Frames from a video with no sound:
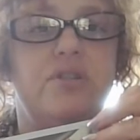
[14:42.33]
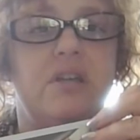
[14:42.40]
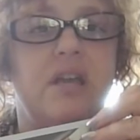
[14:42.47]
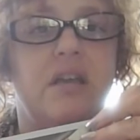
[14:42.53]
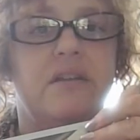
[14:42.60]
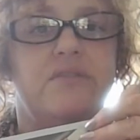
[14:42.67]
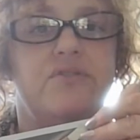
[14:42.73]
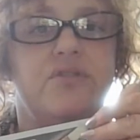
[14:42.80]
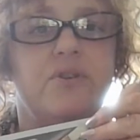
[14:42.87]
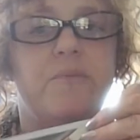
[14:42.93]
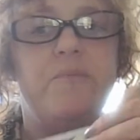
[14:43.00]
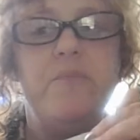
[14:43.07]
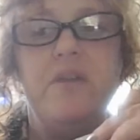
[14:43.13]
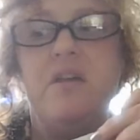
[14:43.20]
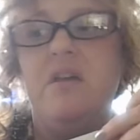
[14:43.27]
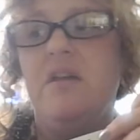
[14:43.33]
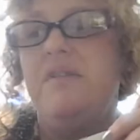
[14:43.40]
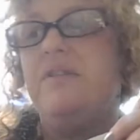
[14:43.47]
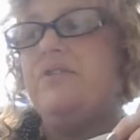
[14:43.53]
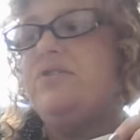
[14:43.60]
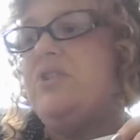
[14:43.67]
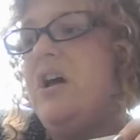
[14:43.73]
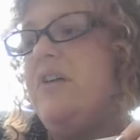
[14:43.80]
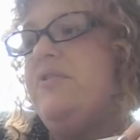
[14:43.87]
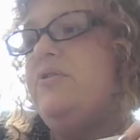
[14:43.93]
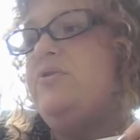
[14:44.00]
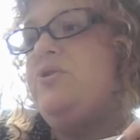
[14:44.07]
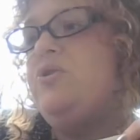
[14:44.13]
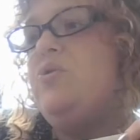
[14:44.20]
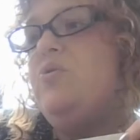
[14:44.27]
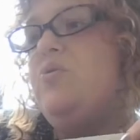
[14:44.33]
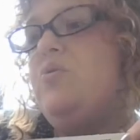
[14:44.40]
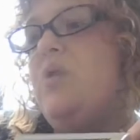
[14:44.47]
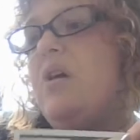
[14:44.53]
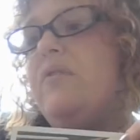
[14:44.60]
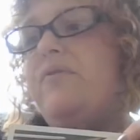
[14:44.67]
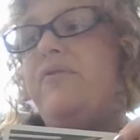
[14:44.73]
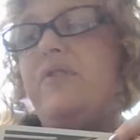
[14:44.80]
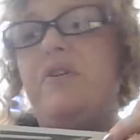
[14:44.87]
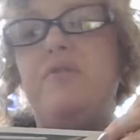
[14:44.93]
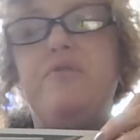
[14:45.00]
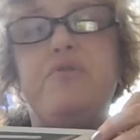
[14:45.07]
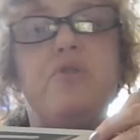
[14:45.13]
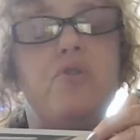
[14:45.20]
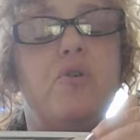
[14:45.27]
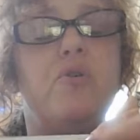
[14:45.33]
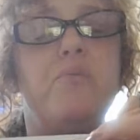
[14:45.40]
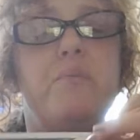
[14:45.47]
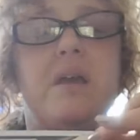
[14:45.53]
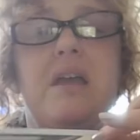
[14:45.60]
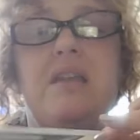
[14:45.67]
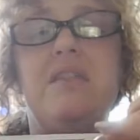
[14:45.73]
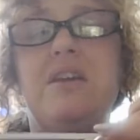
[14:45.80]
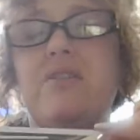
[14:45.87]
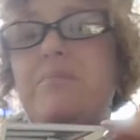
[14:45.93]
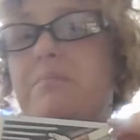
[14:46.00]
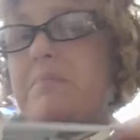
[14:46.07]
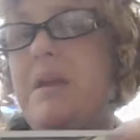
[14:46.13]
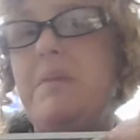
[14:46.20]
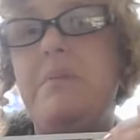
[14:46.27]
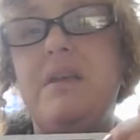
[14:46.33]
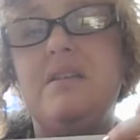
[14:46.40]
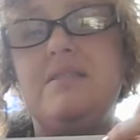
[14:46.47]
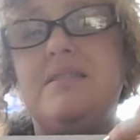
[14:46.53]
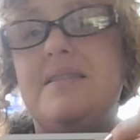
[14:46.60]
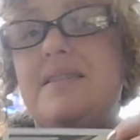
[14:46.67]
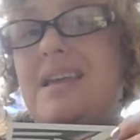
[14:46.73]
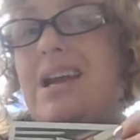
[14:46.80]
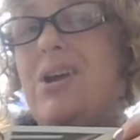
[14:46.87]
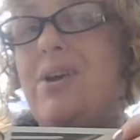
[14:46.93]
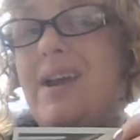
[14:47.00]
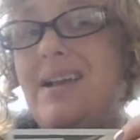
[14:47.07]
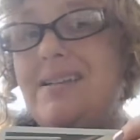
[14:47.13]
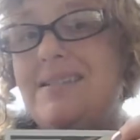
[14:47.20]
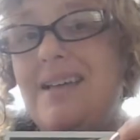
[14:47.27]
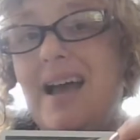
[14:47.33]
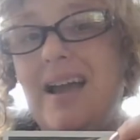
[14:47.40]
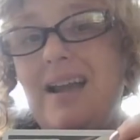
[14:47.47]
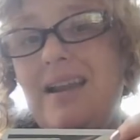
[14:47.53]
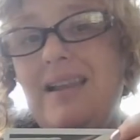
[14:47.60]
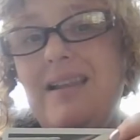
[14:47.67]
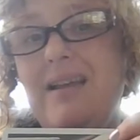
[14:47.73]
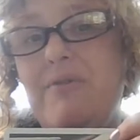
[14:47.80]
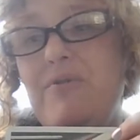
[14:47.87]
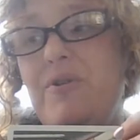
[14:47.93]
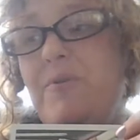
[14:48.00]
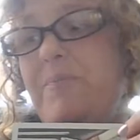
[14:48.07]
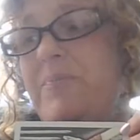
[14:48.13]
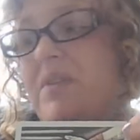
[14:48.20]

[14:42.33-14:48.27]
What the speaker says: Cancer. There's others who are fearful, or maybe it's their anxiety level